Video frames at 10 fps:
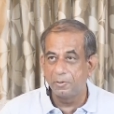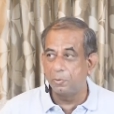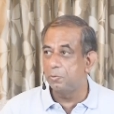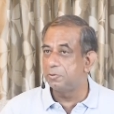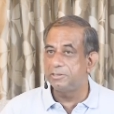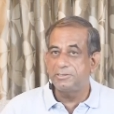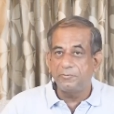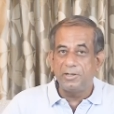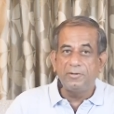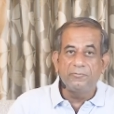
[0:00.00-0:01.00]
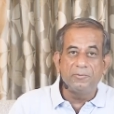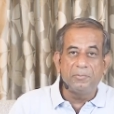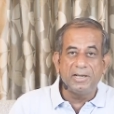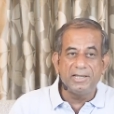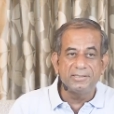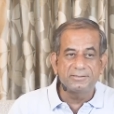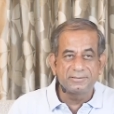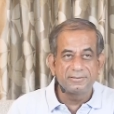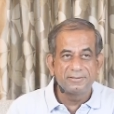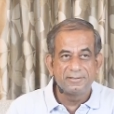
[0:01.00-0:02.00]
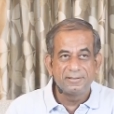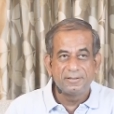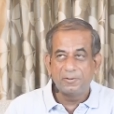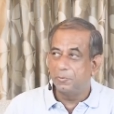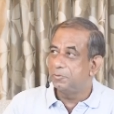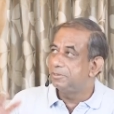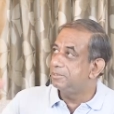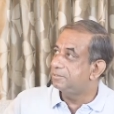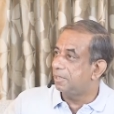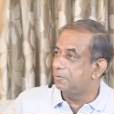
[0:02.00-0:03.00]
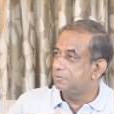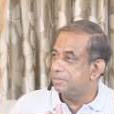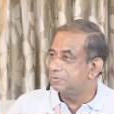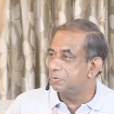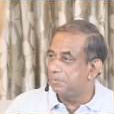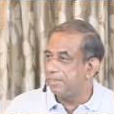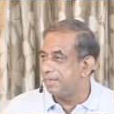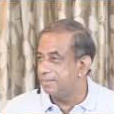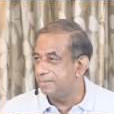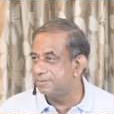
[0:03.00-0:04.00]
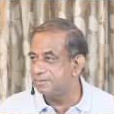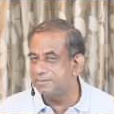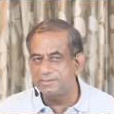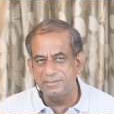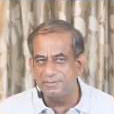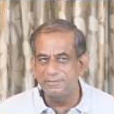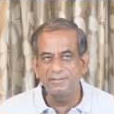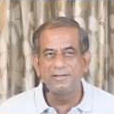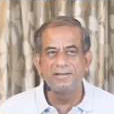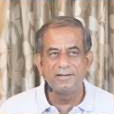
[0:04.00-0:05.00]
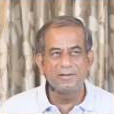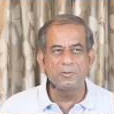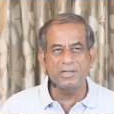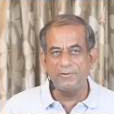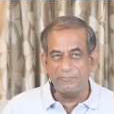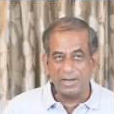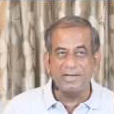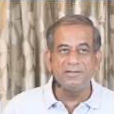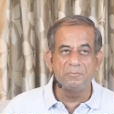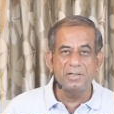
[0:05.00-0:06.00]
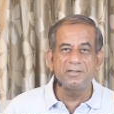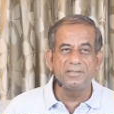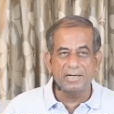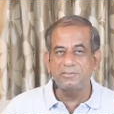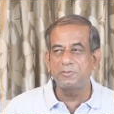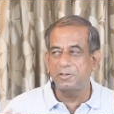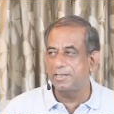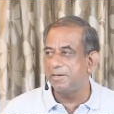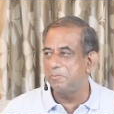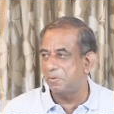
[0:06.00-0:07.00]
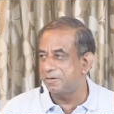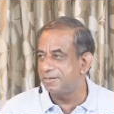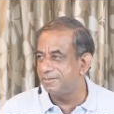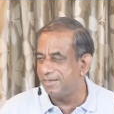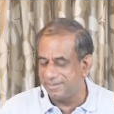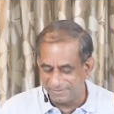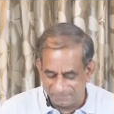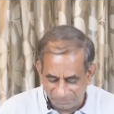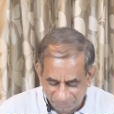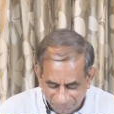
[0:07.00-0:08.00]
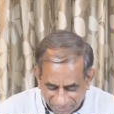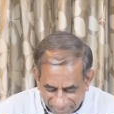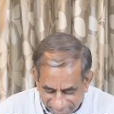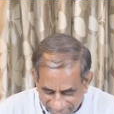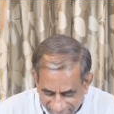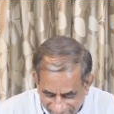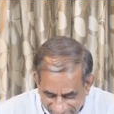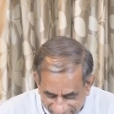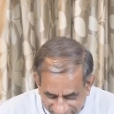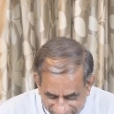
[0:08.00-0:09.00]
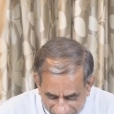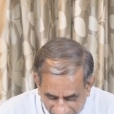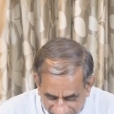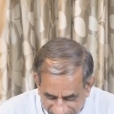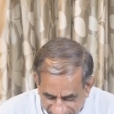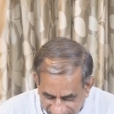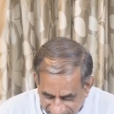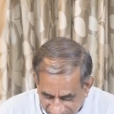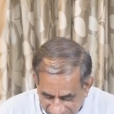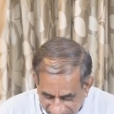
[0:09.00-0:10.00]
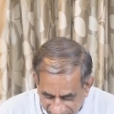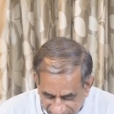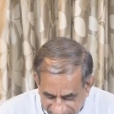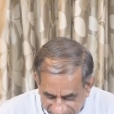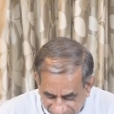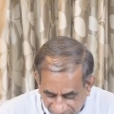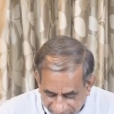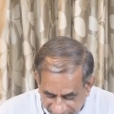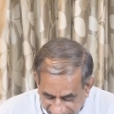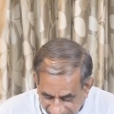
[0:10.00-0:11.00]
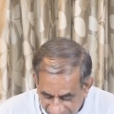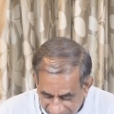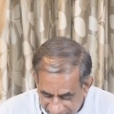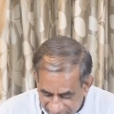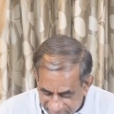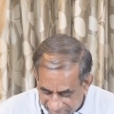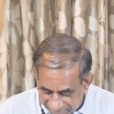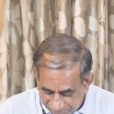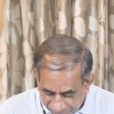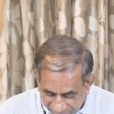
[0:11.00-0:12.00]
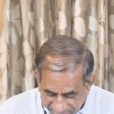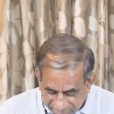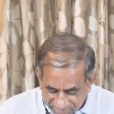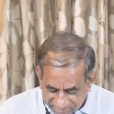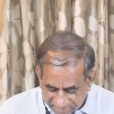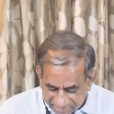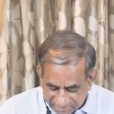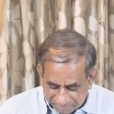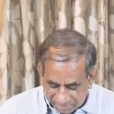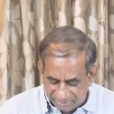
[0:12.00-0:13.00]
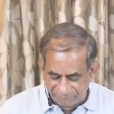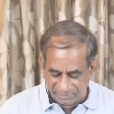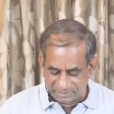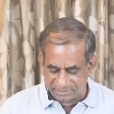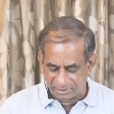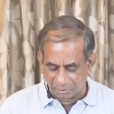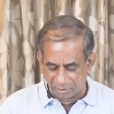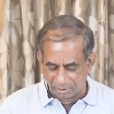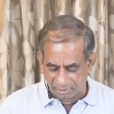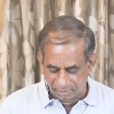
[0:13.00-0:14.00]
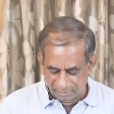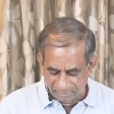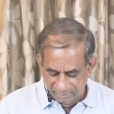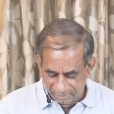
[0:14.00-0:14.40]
Oh, this is a wonderful place. Oh, this house has so many gadgets. It's okay, fine, but that's not the important thing. Important thing is something else. For them, it is thy presence that is manifest in all,